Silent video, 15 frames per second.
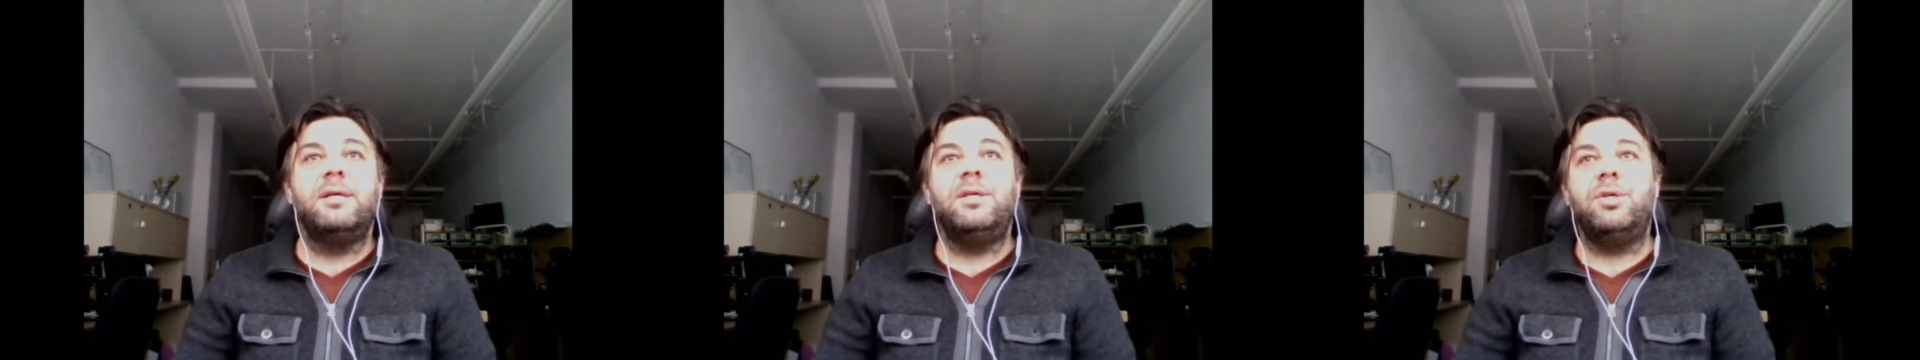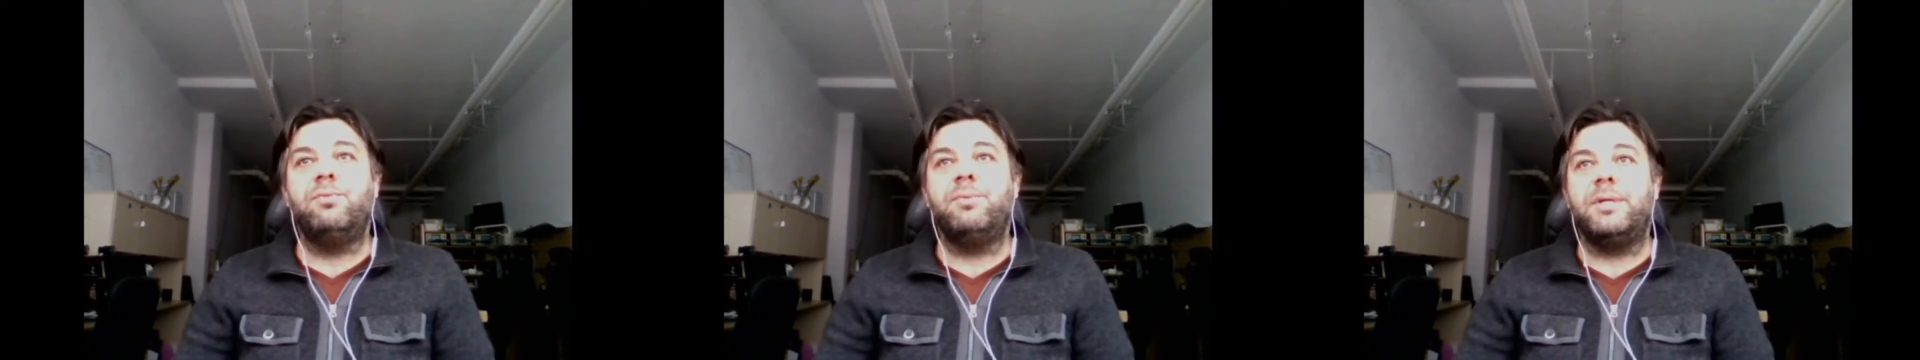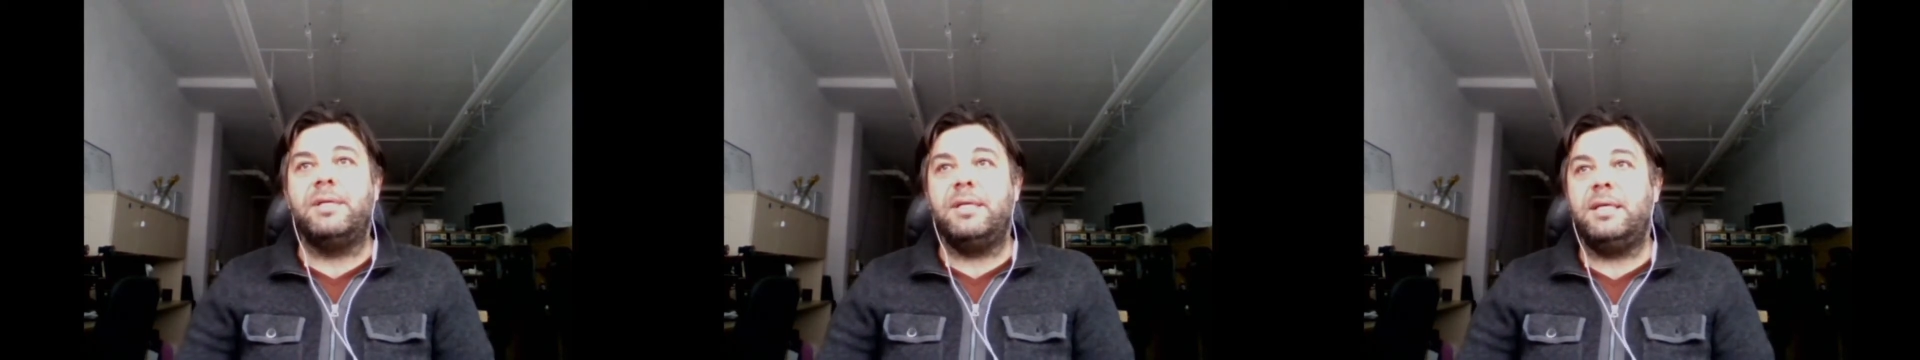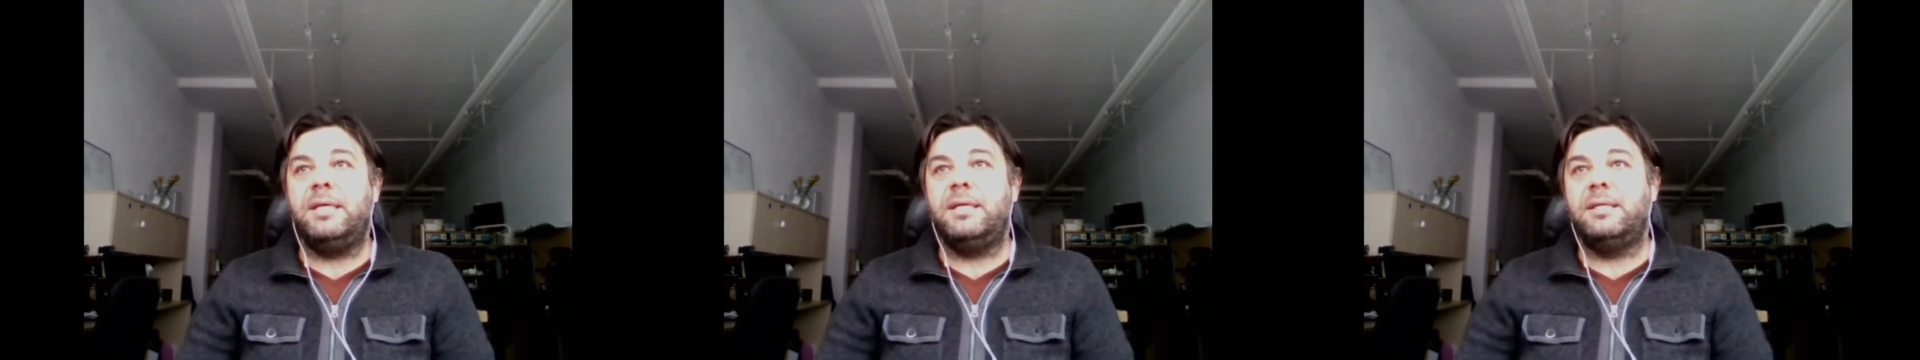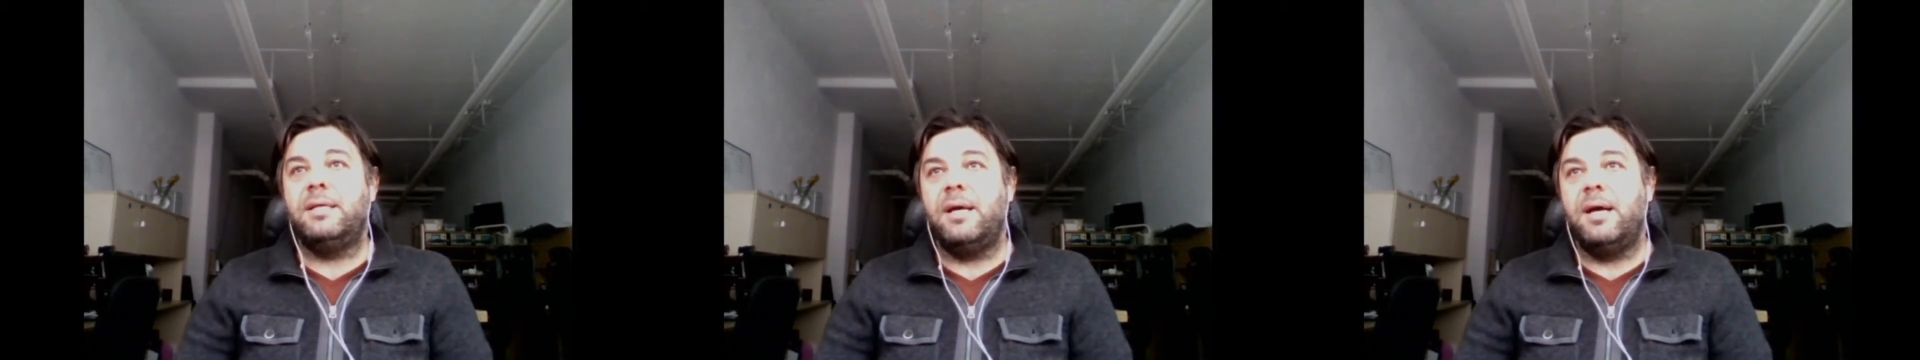you would
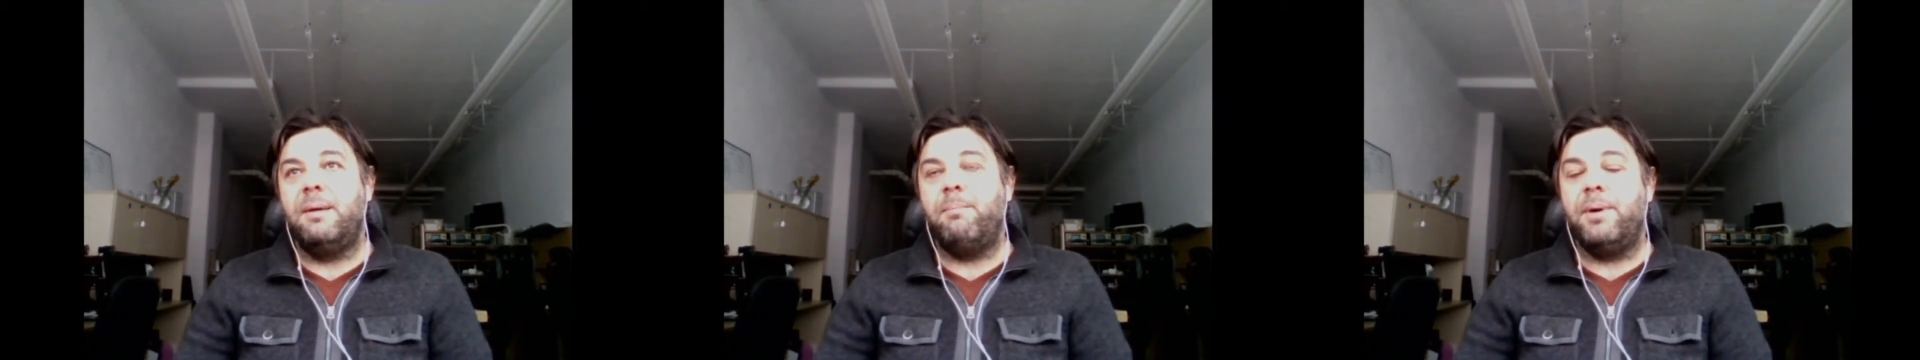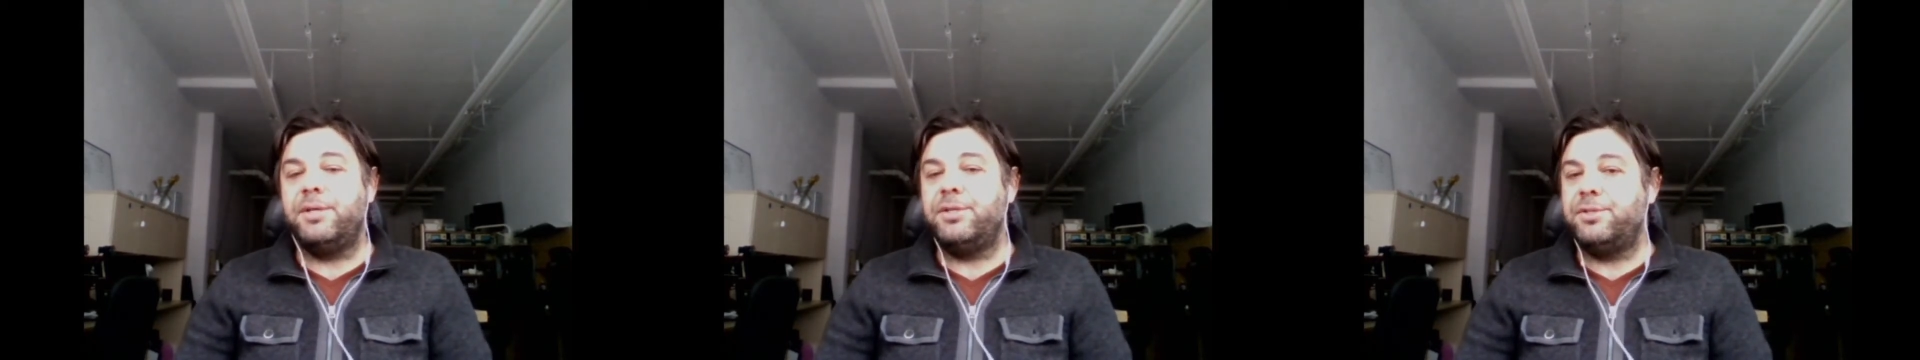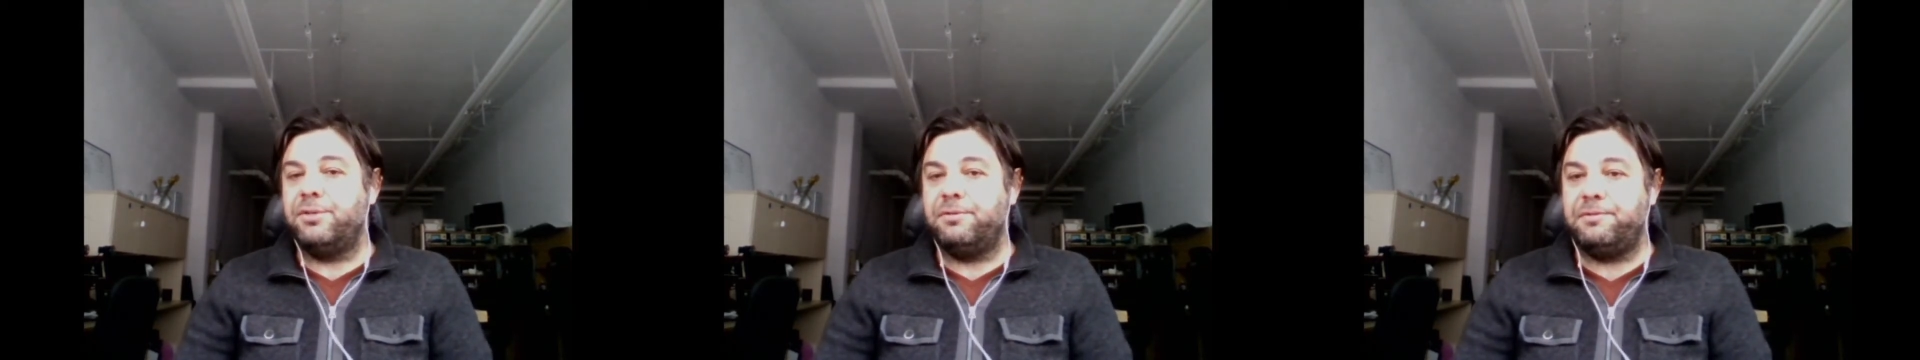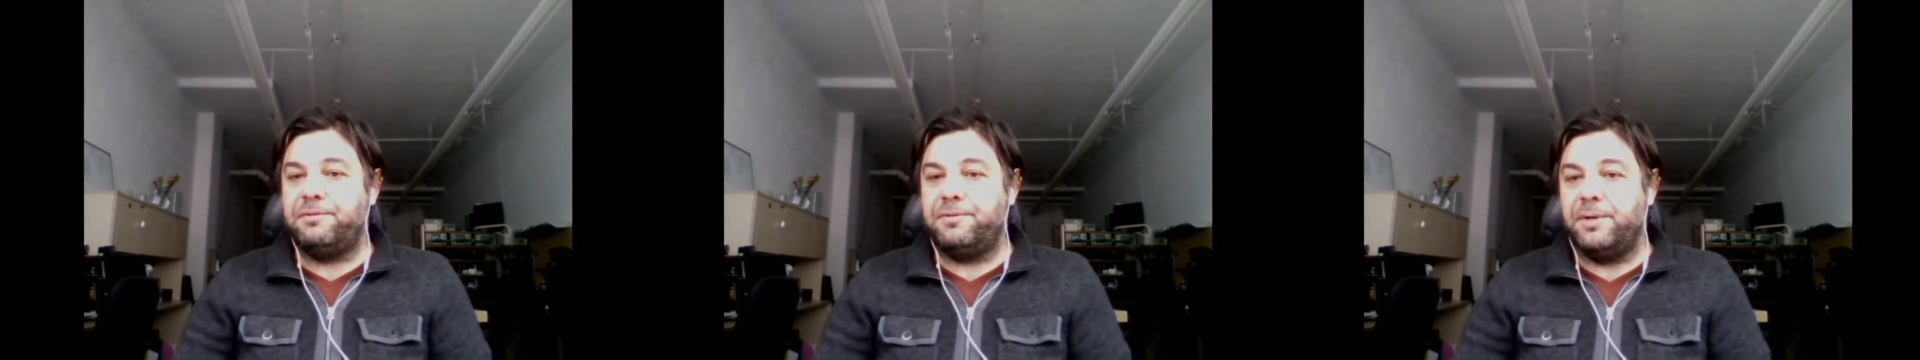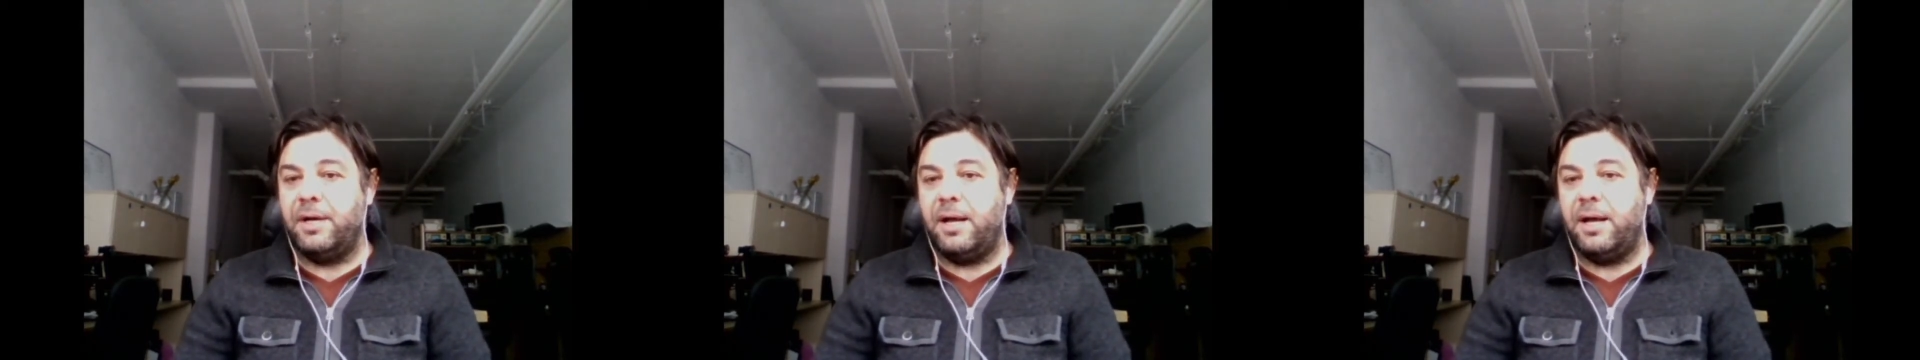need a bunch of